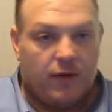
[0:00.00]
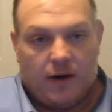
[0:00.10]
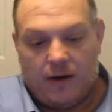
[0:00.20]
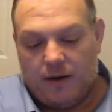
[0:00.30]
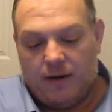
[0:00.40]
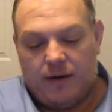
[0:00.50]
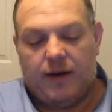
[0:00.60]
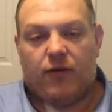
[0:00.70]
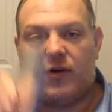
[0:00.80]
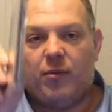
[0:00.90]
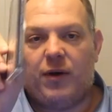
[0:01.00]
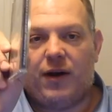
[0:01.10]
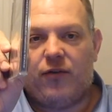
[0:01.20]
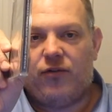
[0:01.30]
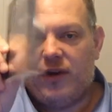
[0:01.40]
And again, it's coming
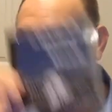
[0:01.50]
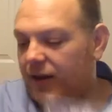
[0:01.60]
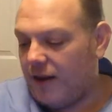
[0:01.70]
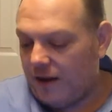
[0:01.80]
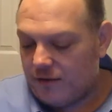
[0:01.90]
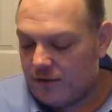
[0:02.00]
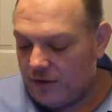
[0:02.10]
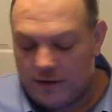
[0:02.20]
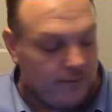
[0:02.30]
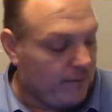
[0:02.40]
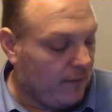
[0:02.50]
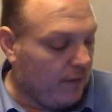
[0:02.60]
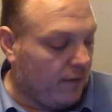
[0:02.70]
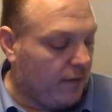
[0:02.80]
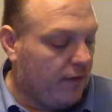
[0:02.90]
in a CD case here.
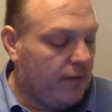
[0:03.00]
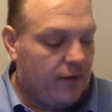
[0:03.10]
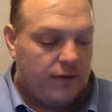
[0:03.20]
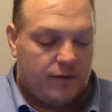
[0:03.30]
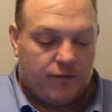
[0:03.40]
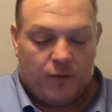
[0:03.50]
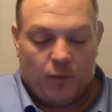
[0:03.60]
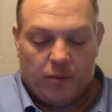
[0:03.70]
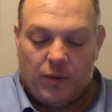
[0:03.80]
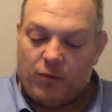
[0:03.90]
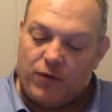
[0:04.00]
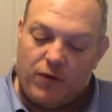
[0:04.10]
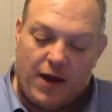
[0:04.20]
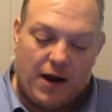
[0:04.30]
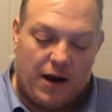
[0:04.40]
If you want me to
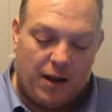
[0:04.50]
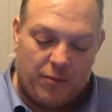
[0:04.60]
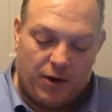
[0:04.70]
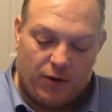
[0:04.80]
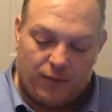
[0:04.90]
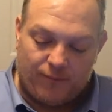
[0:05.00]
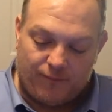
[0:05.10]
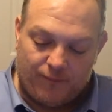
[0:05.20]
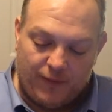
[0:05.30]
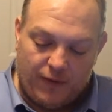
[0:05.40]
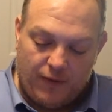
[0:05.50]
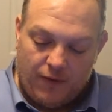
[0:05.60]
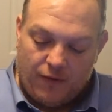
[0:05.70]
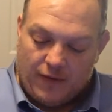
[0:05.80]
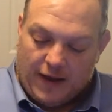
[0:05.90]
review that, let me know.
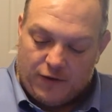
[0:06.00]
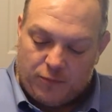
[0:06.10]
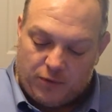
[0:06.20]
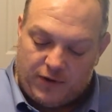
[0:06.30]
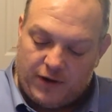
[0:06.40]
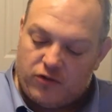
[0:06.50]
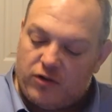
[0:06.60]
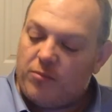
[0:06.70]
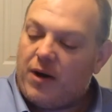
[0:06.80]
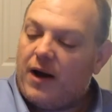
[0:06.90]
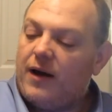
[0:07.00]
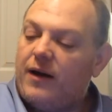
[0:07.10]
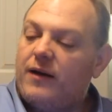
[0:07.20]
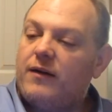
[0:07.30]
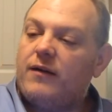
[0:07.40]
The Last Prediction
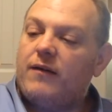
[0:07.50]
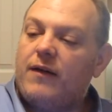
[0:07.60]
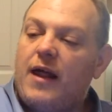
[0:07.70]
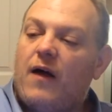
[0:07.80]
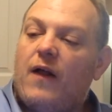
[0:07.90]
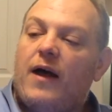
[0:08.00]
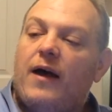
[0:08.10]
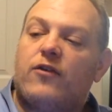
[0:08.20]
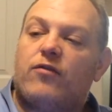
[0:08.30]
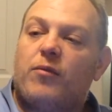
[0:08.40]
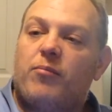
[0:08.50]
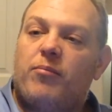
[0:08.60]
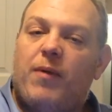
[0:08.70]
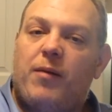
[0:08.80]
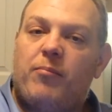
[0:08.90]
by Knell X
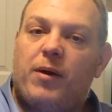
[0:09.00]
and